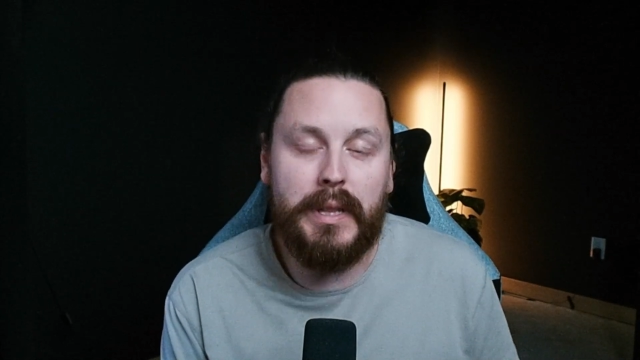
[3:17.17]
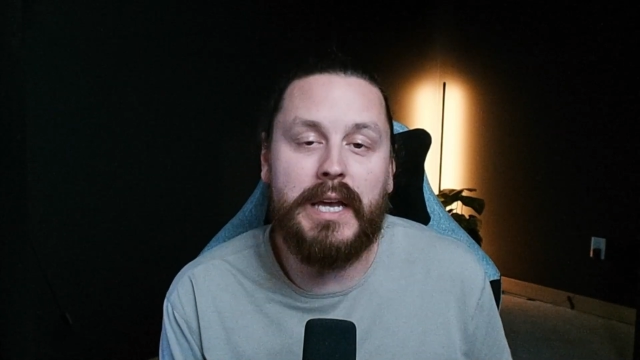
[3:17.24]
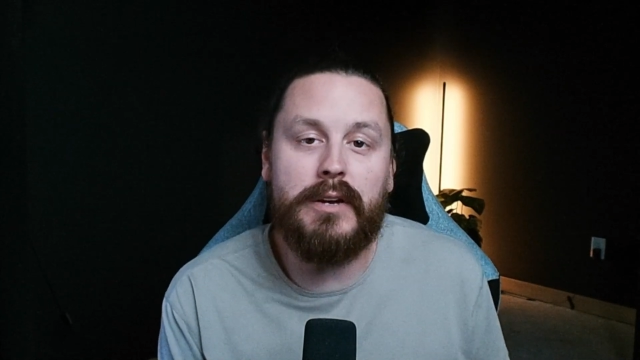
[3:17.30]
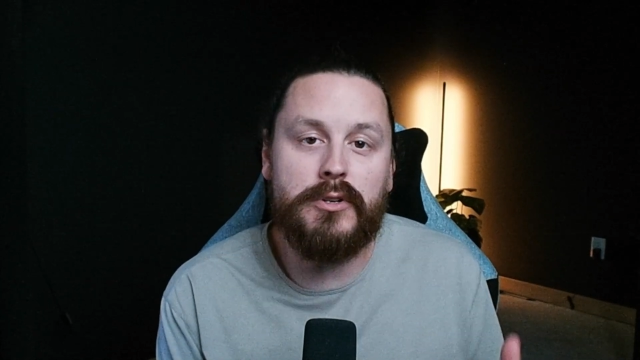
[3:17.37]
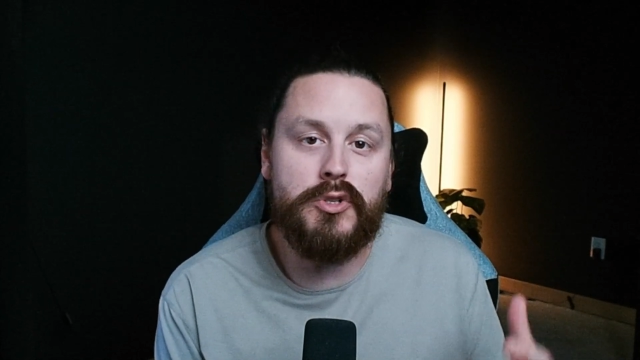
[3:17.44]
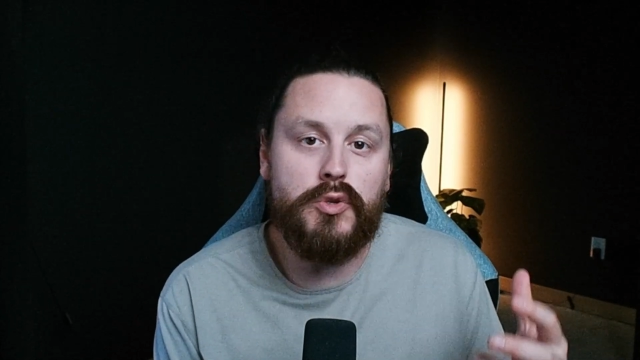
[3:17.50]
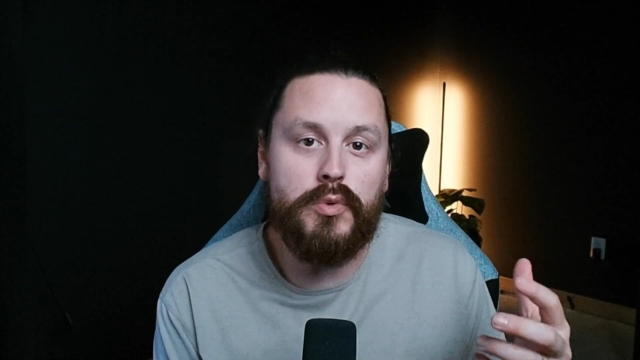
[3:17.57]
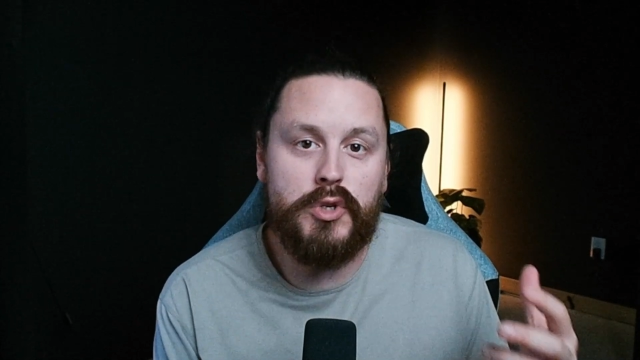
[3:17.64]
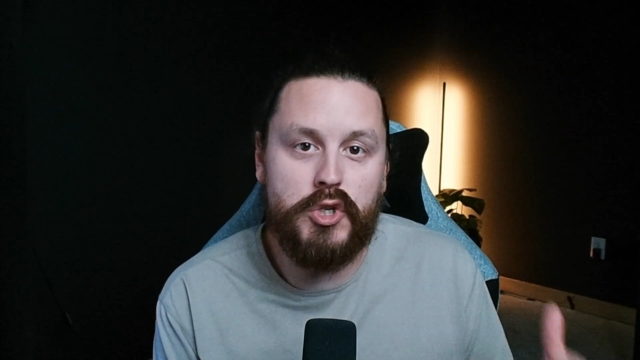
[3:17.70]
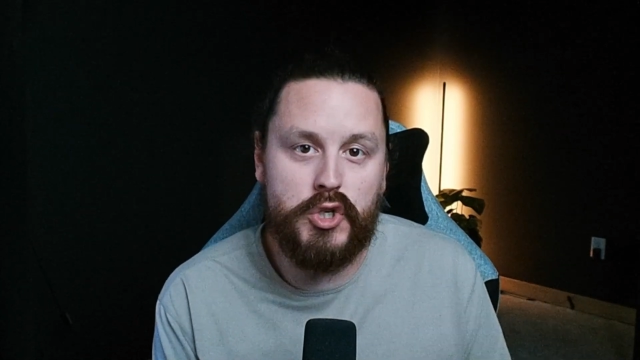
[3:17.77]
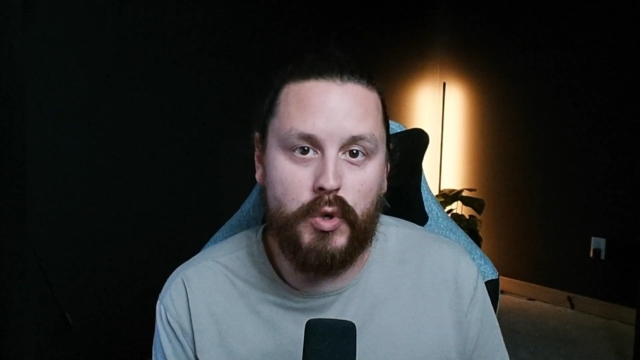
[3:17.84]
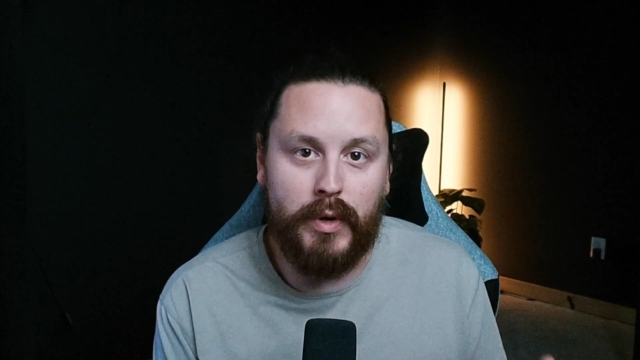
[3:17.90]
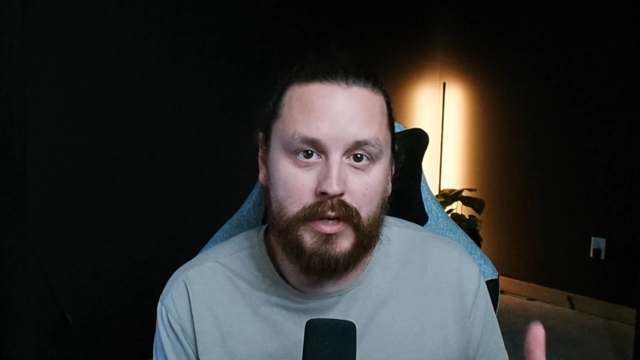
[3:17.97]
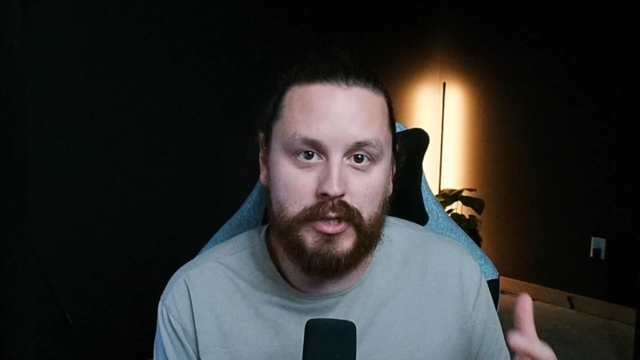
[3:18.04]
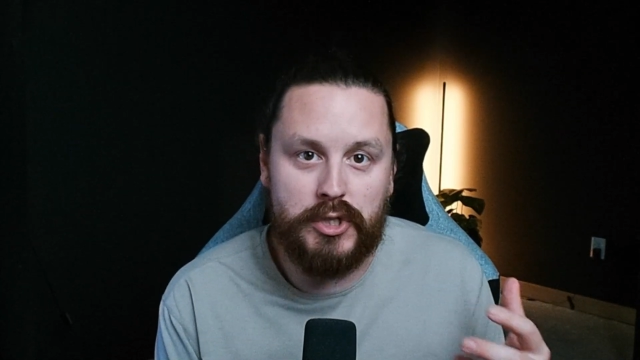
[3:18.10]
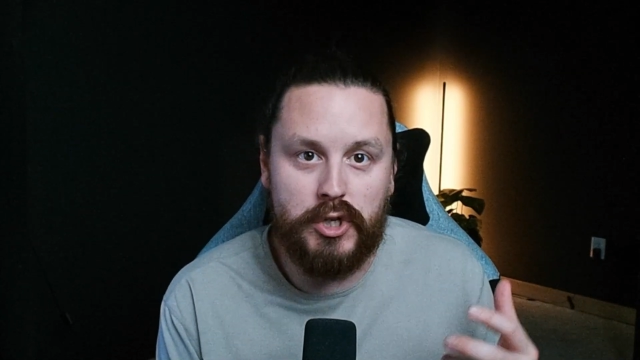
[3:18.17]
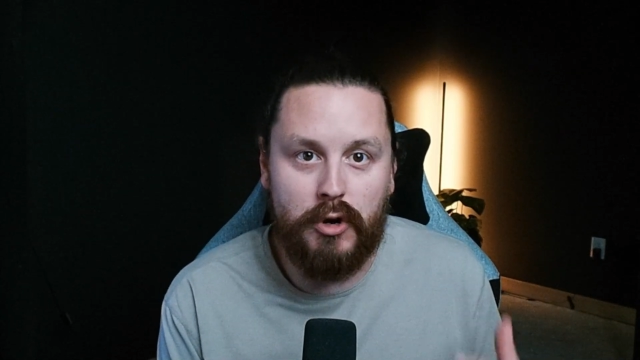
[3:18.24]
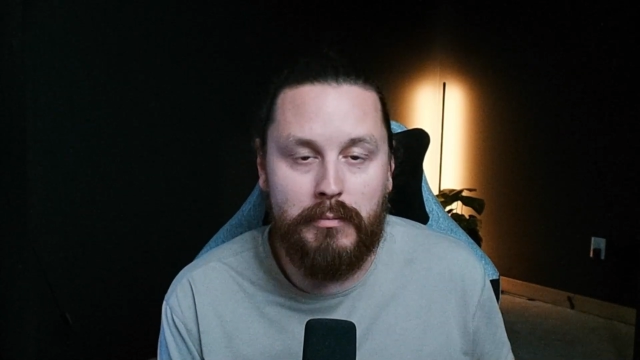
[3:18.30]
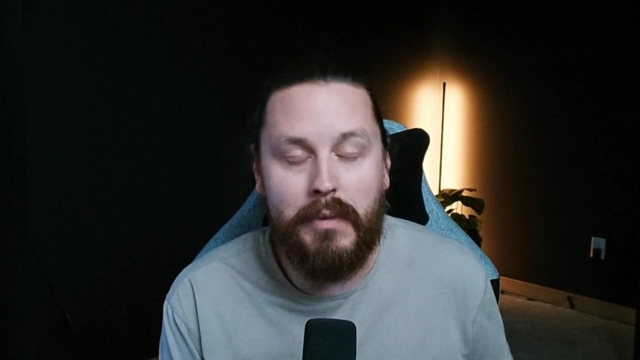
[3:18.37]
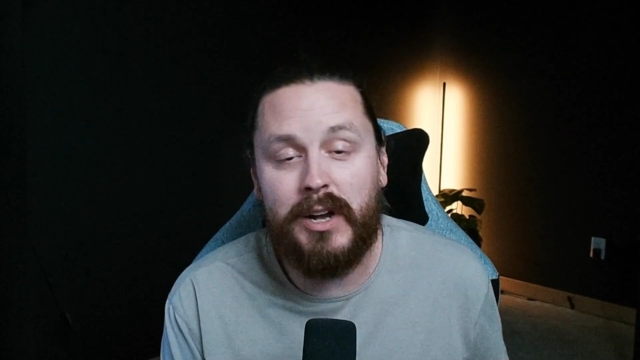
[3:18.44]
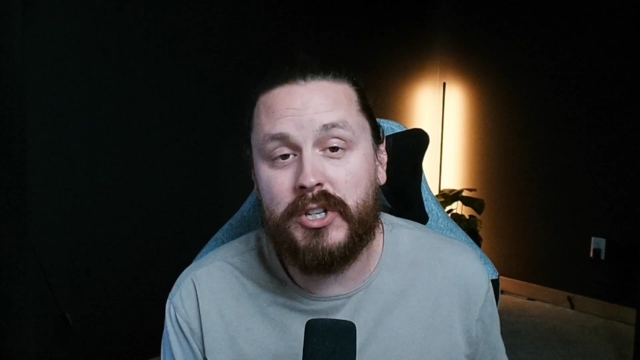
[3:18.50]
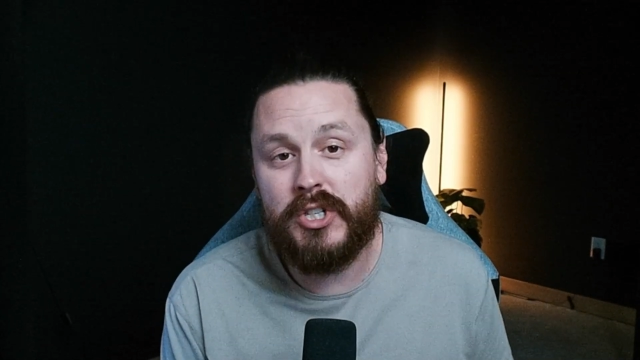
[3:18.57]
players to enjoy it
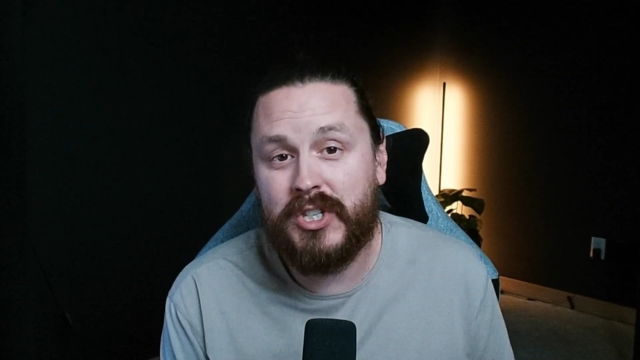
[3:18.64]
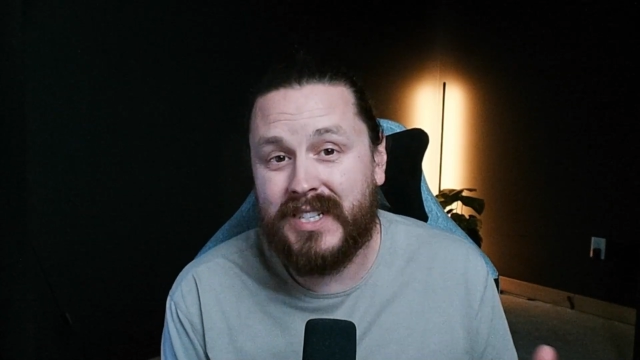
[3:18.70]
so much,